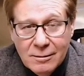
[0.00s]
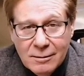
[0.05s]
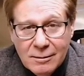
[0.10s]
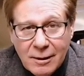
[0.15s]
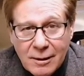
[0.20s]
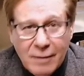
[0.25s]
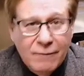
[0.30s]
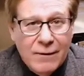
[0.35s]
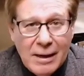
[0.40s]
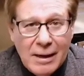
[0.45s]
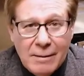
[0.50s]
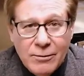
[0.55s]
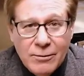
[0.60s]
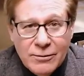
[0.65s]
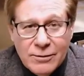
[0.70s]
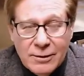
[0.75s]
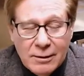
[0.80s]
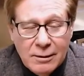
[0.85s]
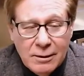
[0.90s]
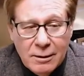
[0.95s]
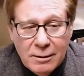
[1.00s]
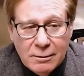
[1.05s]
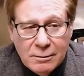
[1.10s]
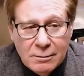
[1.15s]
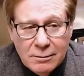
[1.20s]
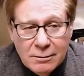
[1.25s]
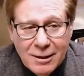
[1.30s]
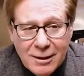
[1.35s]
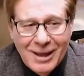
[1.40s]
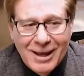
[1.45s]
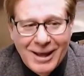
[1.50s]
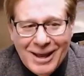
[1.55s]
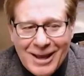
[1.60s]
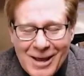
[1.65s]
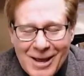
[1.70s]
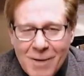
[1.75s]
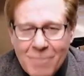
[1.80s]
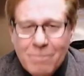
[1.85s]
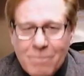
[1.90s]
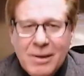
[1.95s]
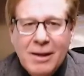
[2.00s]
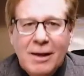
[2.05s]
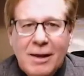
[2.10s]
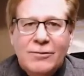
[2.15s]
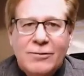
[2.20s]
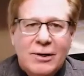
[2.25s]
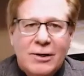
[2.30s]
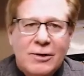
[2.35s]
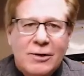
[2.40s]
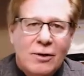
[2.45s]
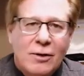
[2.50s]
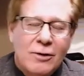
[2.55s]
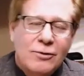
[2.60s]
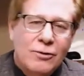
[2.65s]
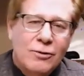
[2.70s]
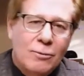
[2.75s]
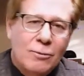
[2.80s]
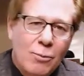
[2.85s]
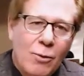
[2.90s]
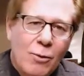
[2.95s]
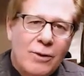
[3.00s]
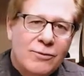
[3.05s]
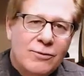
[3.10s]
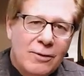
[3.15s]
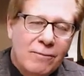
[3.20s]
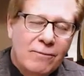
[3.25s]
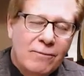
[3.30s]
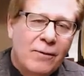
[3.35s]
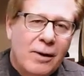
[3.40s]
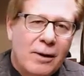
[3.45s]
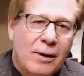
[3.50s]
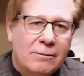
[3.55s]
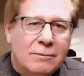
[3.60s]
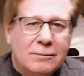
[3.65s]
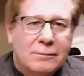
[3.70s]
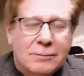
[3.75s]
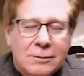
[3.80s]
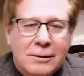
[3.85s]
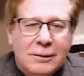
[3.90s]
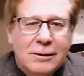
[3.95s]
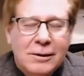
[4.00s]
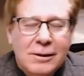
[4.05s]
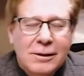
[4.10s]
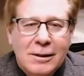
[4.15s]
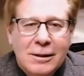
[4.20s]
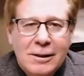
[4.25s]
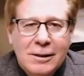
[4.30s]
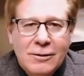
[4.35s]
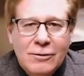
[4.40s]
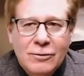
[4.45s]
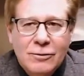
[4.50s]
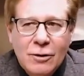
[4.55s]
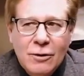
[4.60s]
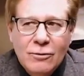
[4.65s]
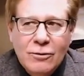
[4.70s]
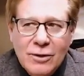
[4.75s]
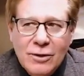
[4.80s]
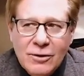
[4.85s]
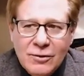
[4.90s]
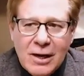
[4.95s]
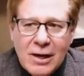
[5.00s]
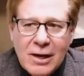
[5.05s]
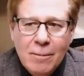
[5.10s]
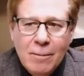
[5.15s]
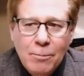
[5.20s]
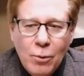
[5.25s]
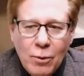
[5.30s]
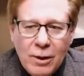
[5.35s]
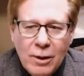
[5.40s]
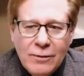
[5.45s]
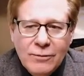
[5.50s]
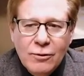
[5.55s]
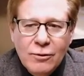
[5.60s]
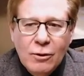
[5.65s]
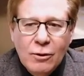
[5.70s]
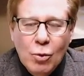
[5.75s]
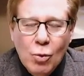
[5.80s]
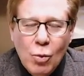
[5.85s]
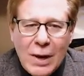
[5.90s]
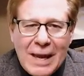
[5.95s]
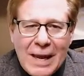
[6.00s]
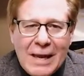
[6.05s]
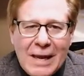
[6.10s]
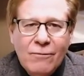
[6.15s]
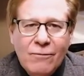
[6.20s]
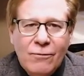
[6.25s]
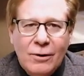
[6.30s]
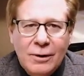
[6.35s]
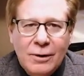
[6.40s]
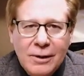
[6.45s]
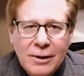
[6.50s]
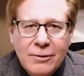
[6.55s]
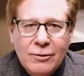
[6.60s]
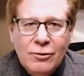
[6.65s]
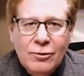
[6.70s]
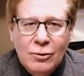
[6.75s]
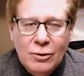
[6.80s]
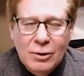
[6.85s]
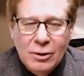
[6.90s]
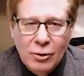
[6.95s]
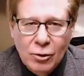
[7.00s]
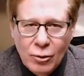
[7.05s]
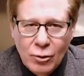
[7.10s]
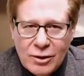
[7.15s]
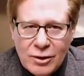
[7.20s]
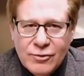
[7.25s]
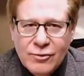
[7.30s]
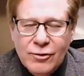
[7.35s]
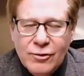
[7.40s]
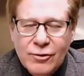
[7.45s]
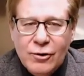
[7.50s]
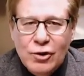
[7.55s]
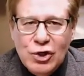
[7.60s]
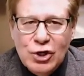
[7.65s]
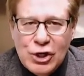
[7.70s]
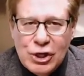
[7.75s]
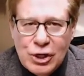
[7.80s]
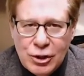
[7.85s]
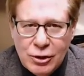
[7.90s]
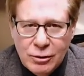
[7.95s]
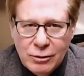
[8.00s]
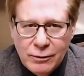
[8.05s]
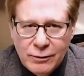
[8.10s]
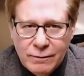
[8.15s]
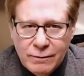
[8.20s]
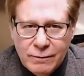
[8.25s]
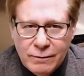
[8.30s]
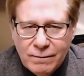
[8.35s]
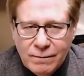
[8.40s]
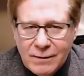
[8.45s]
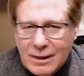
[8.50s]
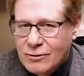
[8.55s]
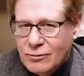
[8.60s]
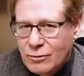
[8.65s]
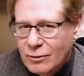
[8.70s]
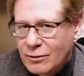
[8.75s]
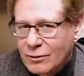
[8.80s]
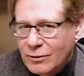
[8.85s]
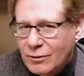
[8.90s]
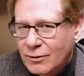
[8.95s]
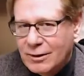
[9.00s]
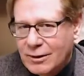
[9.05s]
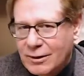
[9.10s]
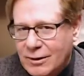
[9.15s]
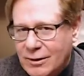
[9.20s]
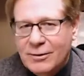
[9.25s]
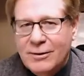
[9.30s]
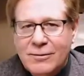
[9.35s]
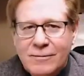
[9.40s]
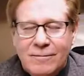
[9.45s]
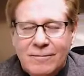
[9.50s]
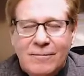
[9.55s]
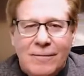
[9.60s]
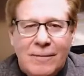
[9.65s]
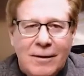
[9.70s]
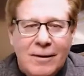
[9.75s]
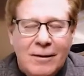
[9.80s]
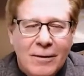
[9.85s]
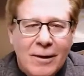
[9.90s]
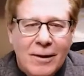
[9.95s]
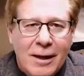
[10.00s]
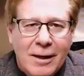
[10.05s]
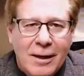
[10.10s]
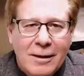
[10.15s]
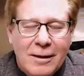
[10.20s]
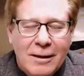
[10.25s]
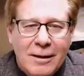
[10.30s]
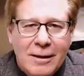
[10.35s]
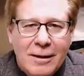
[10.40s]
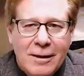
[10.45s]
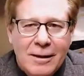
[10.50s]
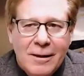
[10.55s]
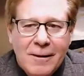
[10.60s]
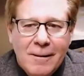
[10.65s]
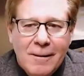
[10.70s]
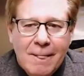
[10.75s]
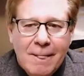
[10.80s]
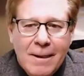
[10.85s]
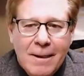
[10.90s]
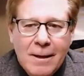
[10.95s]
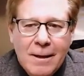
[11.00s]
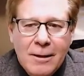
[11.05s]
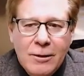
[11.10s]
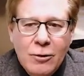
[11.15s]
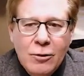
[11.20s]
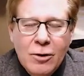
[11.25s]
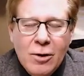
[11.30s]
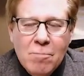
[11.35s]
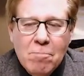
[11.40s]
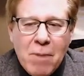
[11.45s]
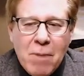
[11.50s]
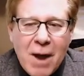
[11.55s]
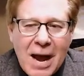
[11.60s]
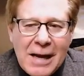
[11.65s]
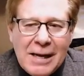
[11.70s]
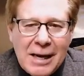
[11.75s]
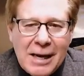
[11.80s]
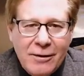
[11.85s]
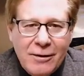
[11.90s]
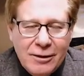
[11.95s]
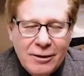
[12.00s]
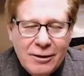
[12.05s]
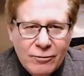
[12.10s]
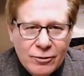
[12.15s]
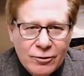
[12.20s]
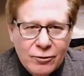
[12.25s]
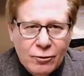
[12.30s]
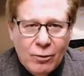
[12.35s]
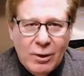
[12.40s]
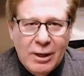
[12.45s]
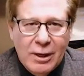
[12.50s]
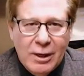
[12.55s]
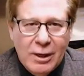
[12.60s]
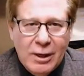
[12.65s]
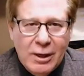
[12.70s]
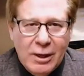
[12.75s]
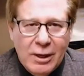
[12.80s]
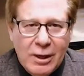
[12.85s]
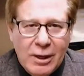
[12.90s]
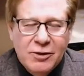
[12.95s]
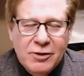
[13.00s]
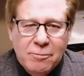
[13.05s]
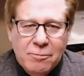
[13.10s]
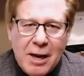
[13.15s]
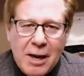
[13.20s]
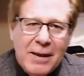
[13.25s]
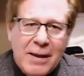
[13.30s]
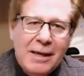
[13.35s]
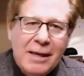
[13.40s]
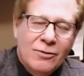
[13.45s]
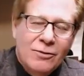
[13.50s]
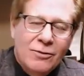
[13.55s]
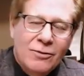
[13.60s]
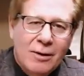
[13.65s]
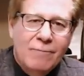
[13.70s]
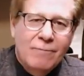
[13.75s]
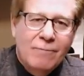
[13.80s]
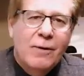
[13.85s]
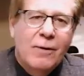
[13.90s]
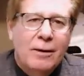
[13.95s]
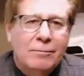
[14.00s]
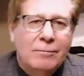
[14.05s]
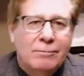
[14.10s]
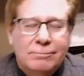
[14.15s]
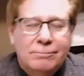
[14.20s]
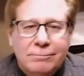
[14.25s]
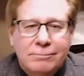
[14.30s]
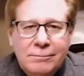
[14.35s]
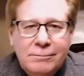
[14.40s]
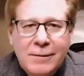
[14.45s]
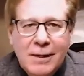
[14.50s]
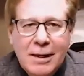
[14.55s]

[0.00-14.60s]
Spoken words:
on a 5% loan because they charged you points up front. So discount points are a way for a lender to increase their yield. That's what the test says. Okay. You can buy down interest rates by paying interest up front.